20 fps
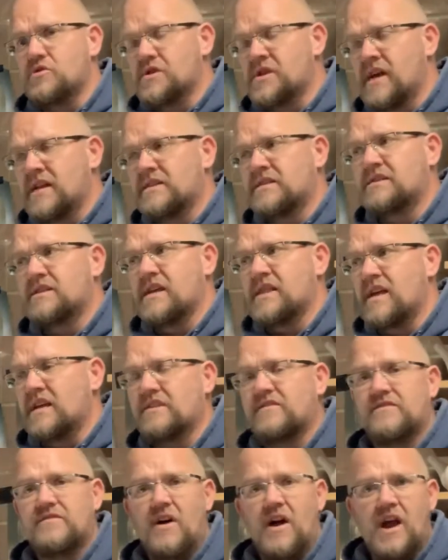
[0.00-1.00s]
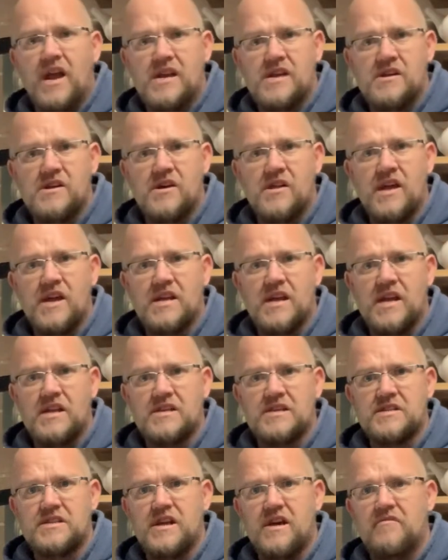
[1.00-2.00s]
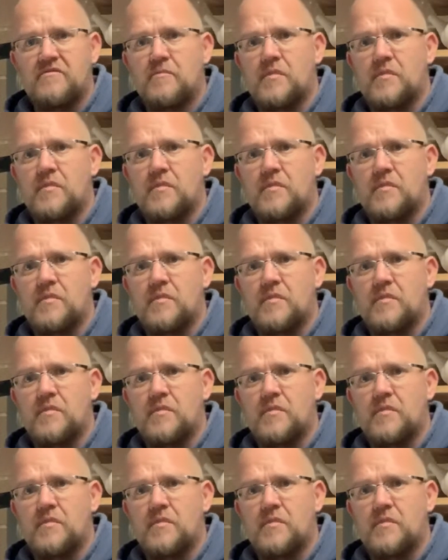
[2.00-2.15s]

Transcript: and that's fine and all that kind of stuff.